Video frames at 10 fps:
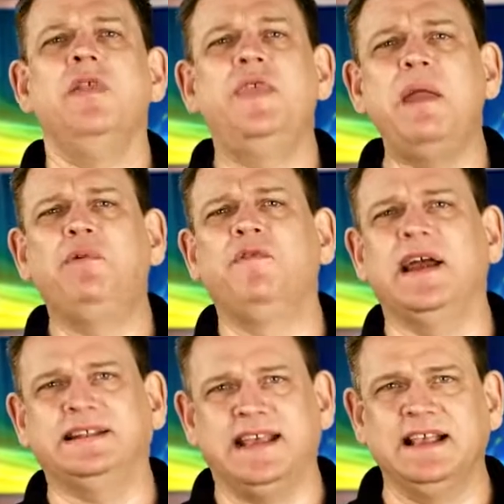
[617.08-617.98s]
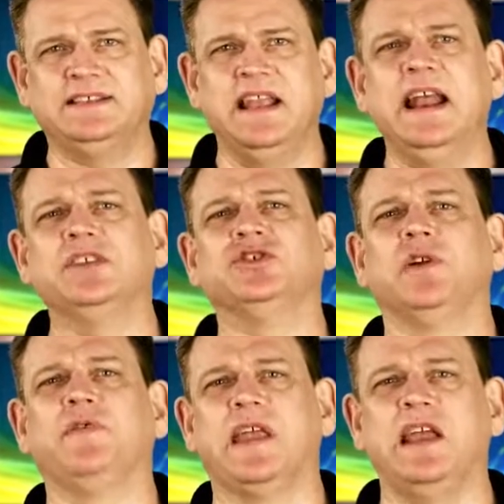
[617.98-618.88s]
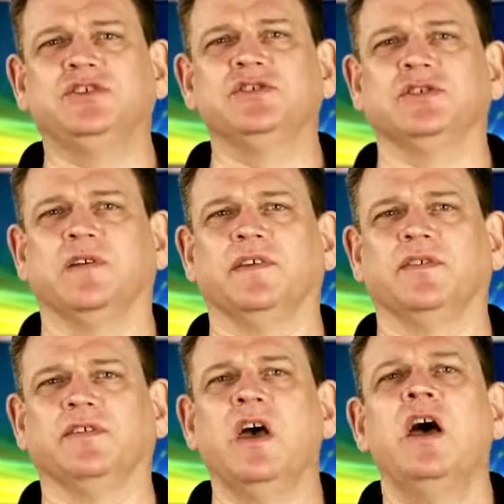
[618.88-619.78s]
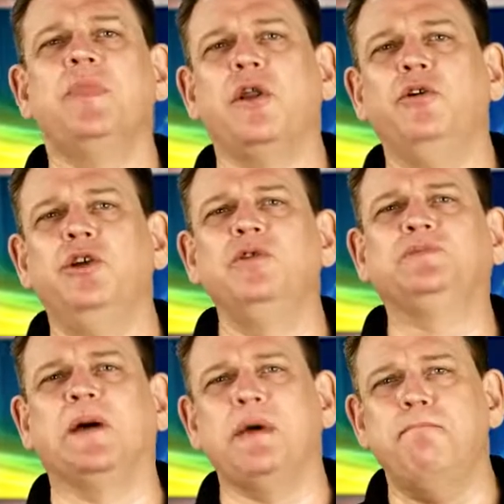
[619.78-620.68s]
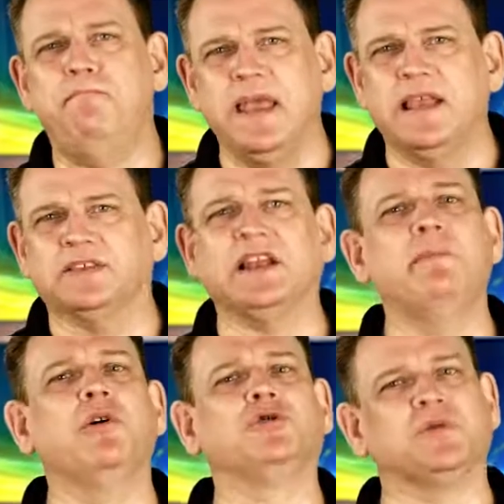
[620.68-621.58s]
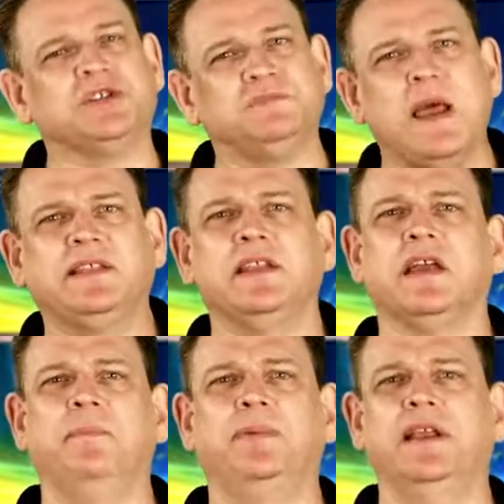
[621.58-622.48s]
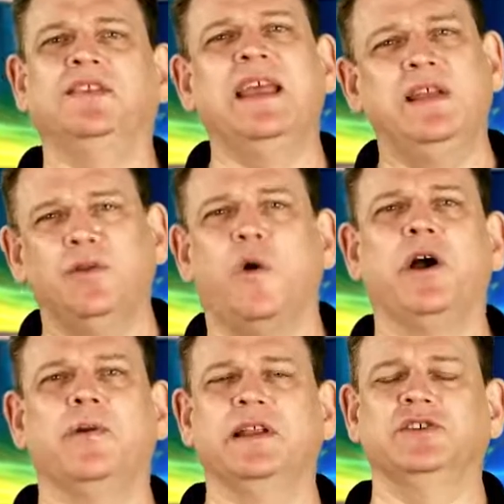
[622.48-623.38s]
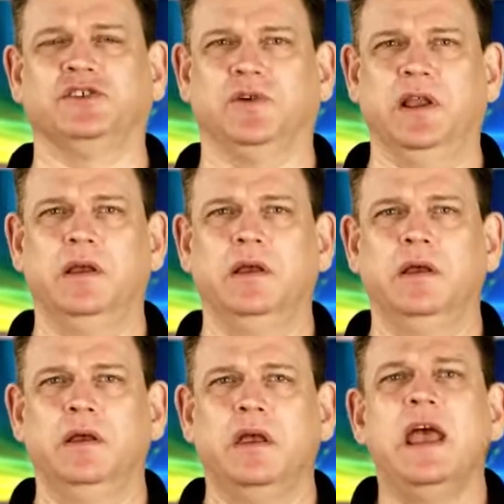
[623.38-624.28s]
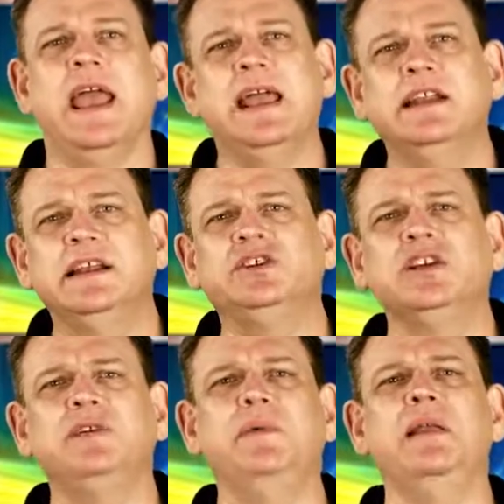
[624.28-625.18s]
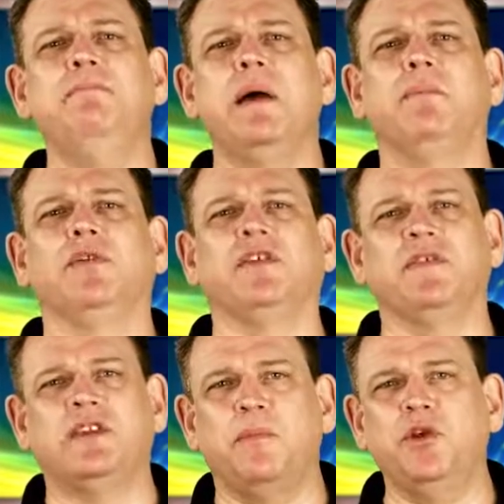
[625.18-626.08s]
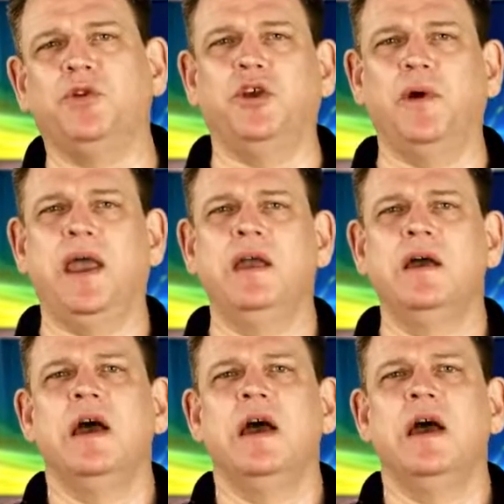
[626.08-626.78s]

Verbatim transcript: They provide testing and certification services that are used by the biggest and most respected companies in the water industry. In addition to being members of the WQA,